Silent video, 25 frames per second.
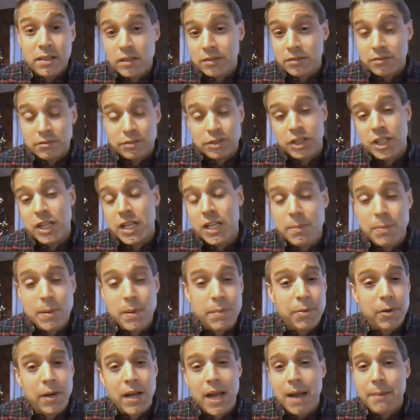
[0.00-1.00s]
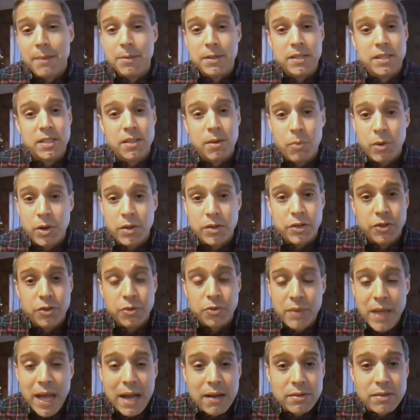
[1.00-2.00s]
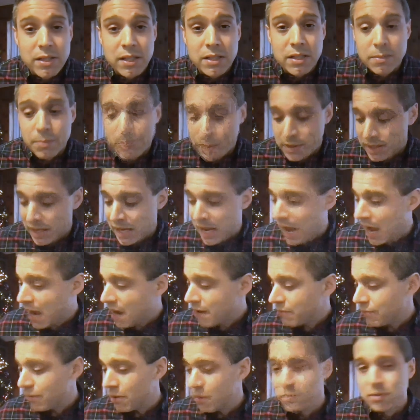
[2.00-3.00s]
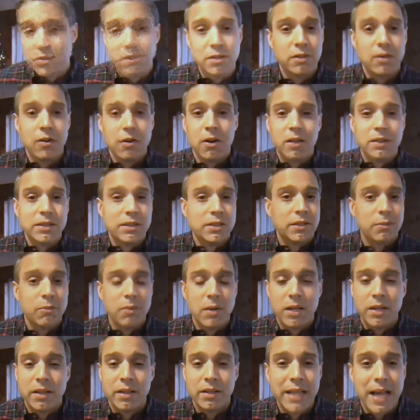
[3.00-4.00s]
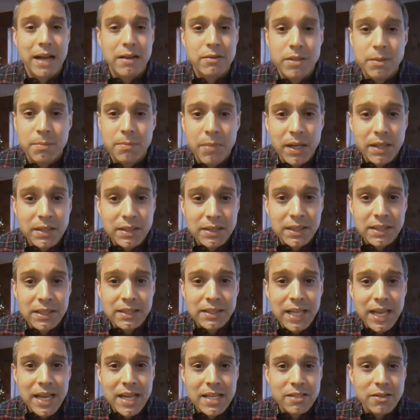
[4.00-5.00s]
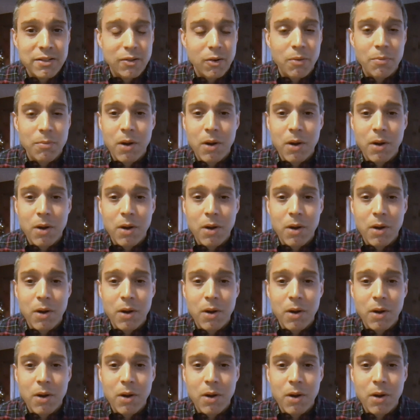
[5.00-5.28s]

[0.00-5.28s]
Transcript: the GDP per capita is somewhere in the 2000s, but the iPhones are costing what, $1,000 these days or